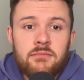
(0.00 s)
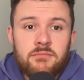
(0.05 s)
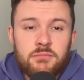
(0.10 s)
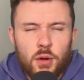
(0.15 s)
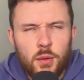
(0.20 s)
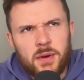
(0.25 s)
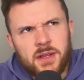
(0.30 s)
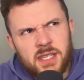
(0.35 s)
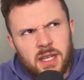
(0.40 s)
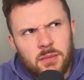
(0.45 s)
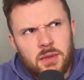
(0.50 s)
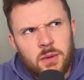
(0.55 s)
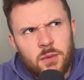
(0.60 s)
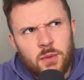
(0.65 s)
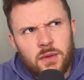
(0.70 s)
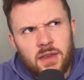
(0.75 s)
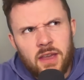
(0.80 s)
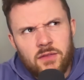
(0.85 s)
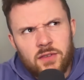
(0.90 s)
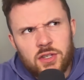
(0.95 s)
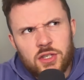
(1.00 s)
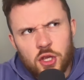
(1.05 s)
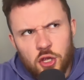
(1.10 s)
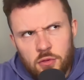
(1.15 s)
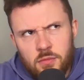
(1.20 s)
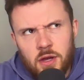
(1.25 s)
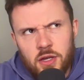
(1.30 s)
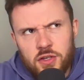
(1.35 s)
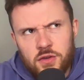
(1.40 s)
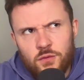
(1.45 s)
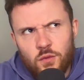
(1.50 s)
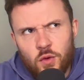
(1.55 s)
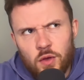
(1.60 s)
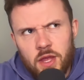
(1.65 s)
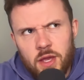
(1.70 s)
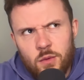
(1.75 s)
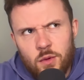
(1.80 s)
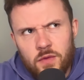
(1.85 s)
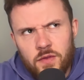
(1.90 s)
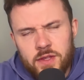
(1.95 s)
Probably some of them we've given too much of what
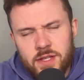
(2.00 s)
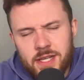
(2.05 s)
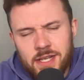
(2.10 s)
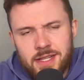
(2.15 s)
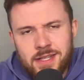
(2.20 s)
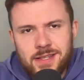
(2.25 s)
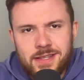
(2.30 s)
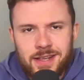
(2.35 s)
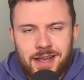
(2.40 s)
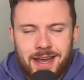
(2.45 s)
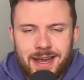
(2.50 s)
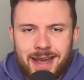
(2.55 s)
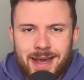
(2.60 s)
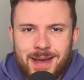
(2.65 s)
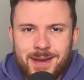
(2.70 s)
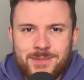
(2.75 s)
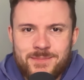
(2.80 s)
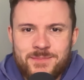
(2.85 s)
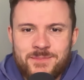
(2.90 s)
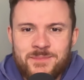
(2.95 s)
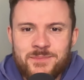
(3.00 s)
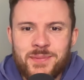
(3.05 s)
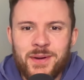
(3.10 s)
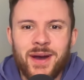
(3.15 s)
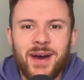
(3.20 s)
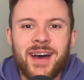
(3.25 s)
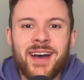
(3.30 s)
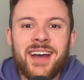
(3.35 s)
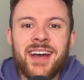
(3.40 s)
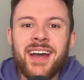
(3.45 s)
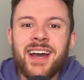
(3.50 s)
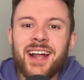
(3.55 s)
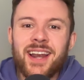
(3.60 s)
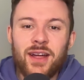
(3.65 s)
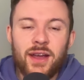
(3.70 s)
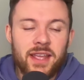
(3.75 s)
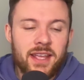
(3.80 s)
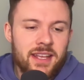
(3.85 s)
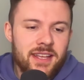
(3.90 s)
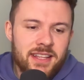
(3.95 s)
they wanted. Um, but
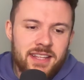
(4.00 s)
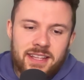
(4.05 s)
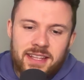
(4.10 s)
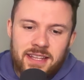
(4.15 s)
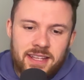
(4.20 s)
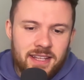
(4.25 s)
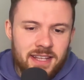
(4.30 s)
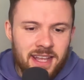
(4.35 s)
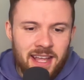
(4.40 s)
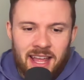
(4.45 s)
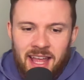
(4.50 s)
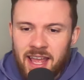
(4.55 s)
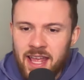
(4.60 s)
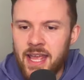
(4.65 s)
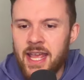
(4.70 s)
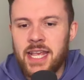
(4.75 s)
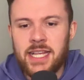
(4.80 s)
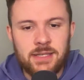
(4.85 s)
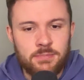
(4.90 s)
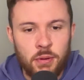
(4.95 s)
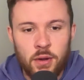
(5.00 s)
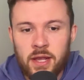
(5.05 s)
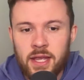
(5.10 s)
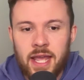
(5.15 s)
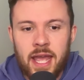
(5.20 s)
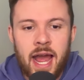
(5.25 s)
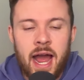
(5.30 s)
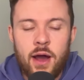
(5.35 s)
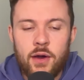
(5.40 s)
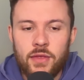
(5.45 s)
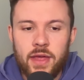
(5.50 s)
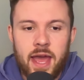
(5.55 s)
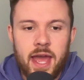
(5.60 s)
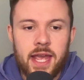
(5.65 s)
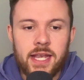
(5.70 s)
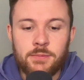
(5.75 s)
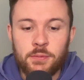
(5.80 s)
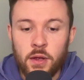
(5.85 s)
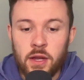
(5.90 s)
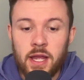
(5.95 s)
like, he's putting it out there.
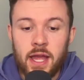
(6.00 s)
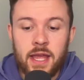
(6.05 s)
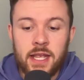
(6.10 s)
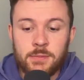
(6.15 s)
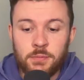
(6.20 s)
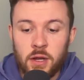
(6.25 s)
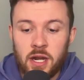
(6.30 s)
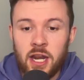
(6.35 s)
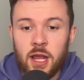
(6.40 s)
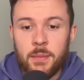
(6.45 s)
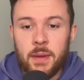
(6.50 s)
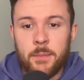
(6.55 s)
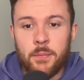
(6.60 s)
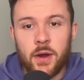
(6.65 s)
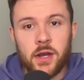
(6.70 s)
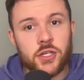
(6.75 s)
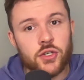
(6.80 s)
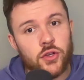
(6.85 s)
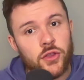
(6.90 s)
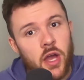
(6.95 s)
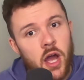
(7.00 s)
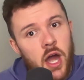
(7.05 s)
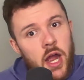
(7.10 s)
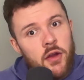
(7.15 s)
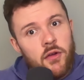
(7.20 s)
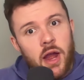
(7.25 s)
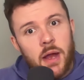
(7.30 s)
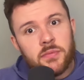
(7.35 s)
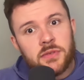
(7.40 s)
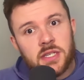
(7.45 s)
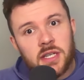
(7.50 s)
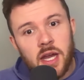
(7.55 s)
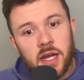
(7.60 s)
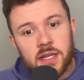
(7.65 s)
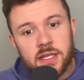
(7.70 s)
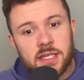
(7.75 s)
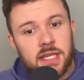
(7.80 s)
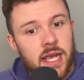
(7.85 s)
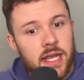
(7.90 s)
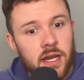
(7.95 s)
He's putting he's putting a little bit of pressure on the higher ups to kind
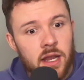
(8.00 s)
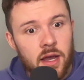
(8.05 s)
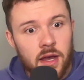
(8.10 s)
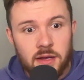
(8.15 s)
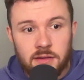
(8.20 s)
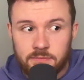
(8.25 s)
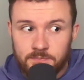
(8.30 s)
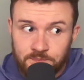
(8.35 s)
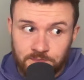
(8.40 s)
of say, look,